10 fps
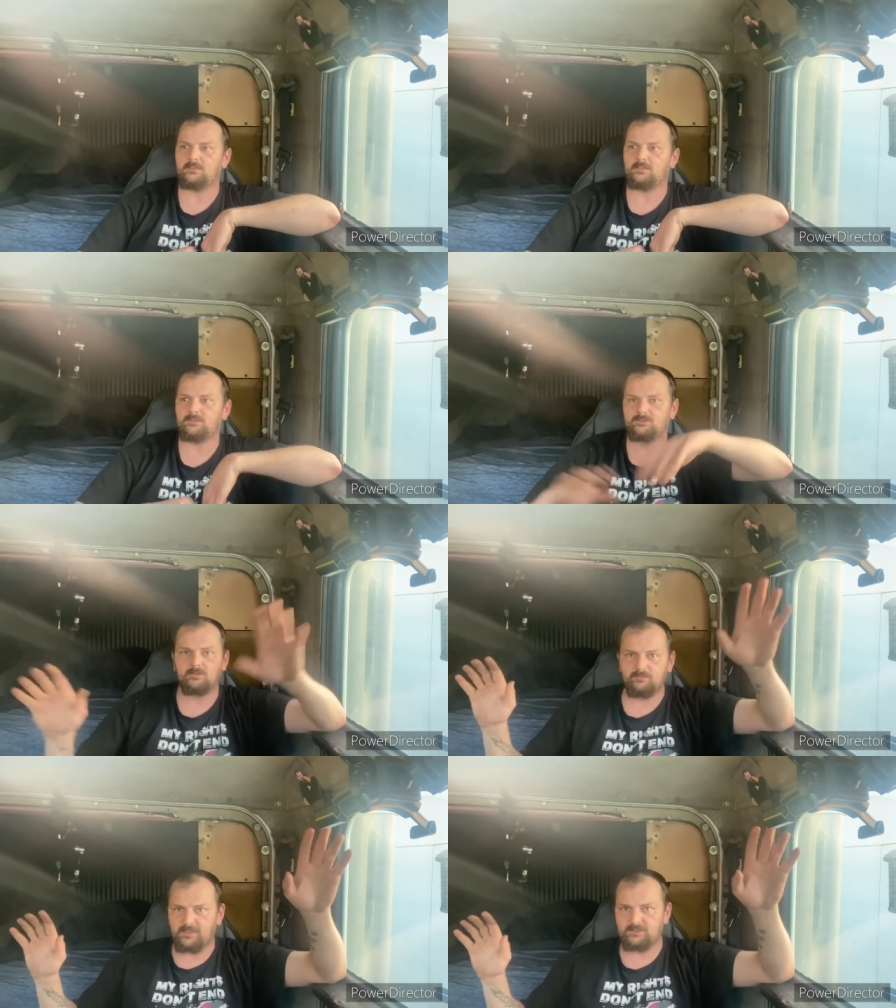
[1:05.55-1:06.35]
is going
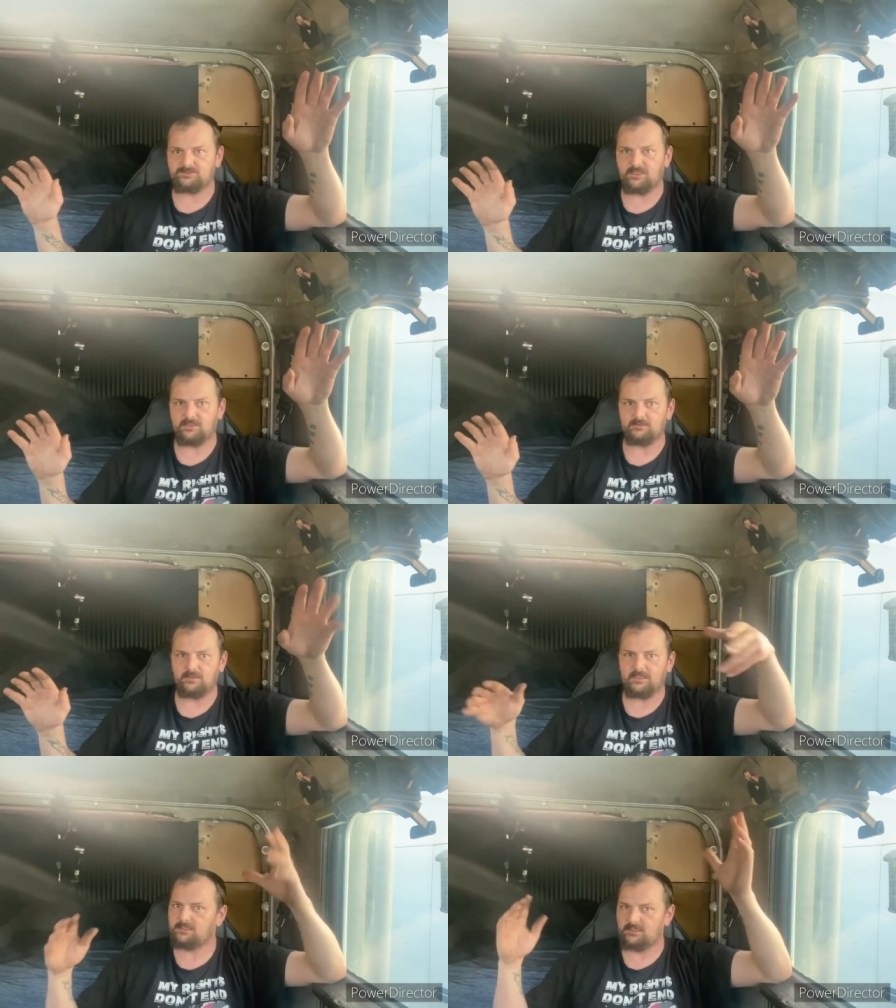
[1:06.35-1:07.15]
to be extinct,
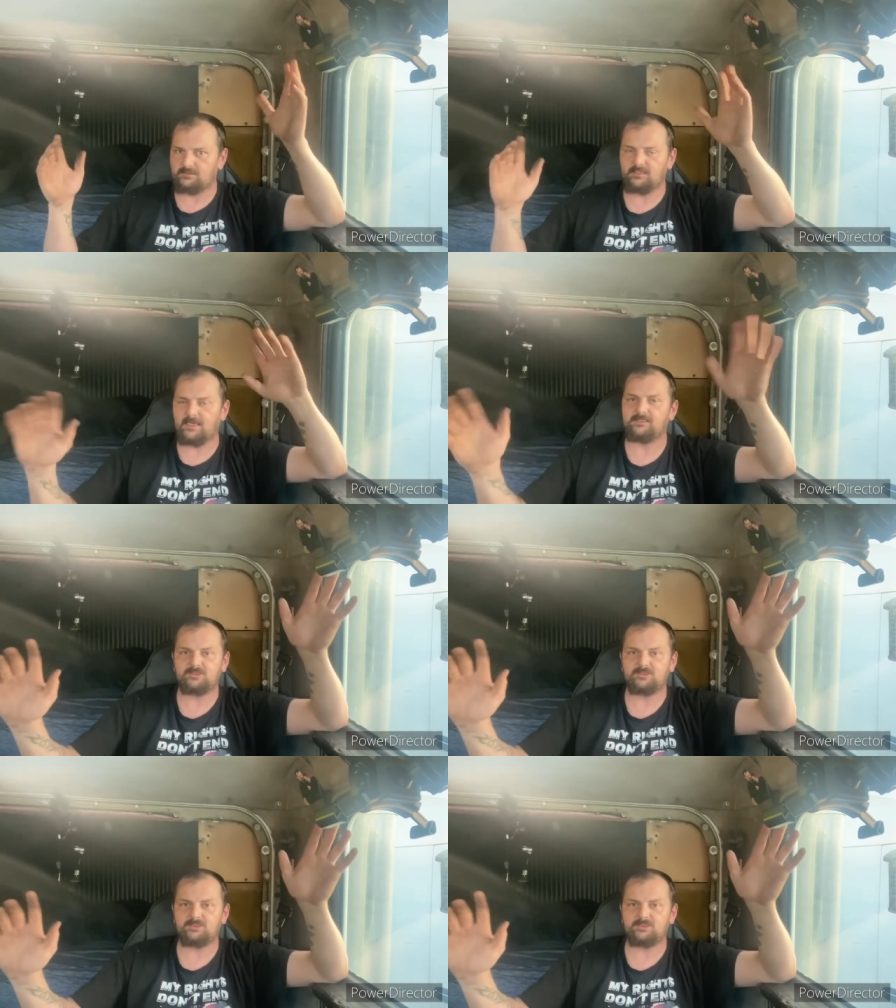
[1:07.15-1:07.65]
like it, that it's